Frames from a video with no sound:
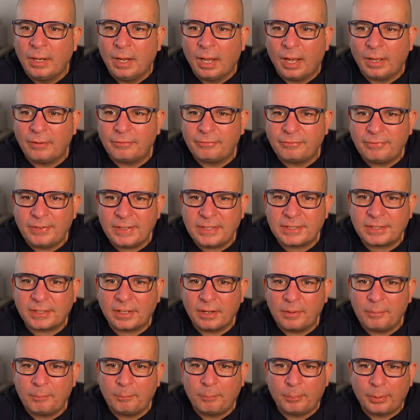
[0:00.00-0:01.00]

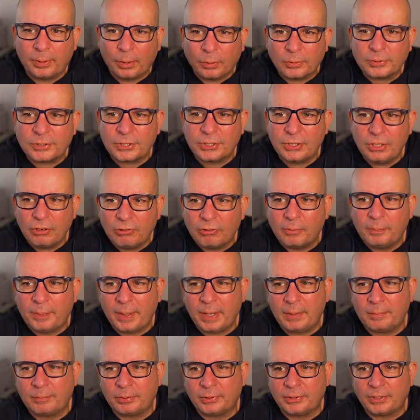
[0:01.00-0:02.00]
Fisker plots
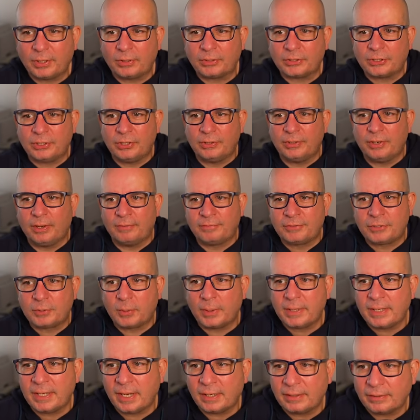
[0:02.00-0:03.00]
European production of
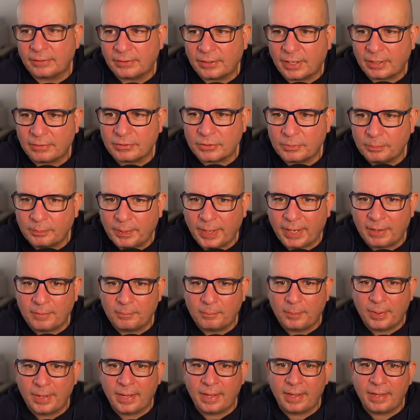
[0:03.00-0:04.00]

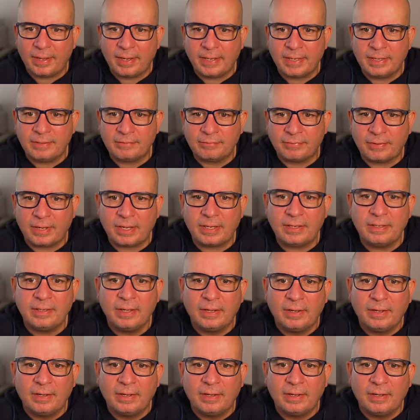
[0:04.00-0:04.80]
£28,000 pair EV.